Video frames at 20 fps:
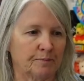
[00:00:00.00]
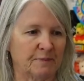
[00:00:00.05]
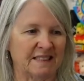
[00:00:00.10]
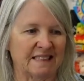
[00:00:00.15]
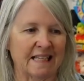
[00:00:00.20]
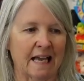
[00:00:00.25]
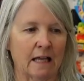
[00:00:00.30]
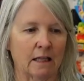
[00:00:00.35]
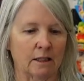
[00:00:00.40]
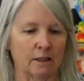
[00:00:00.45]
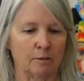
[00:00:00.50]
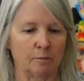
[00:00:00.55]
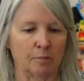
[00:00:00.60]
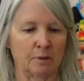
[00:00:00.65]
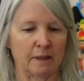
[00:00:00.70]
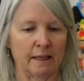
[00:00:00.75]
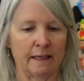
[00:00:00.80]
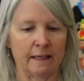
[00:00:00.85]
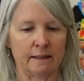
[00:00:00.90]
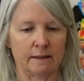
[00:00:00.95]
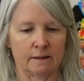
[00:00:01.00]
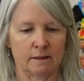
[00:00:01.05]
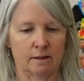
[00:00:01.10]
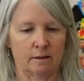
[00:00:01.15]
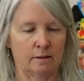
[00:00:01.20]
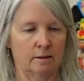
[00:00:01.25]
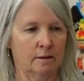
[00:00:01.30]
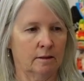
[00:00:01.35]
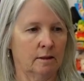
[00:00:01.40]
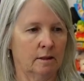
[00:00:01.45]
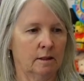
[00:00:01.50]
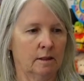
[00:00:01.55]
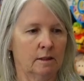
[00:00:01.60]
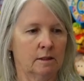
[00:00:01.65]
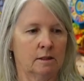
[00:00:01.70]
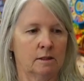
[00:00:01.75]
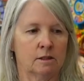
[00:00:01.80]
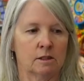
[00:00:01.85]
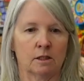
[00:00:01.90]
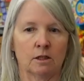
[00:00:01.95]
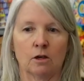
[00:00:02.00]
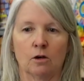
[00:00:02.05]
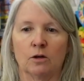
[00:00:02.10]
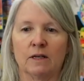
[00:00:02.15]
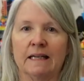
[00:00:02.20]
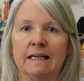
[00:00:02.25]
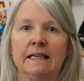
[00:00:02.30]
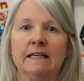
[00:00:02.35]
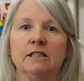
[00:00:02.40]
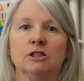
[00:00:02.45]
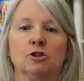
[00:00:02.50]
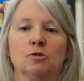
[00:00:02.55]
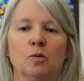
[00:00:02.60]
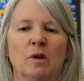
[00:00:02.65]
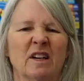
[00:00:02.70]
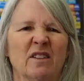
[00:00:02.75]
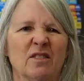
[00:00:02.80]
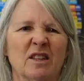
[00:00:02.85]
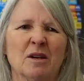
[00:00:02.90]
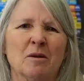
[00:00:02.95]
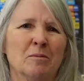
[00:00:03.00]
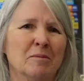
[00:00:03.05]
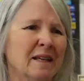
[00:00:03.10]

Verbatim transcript: salad plate to go to each one of them.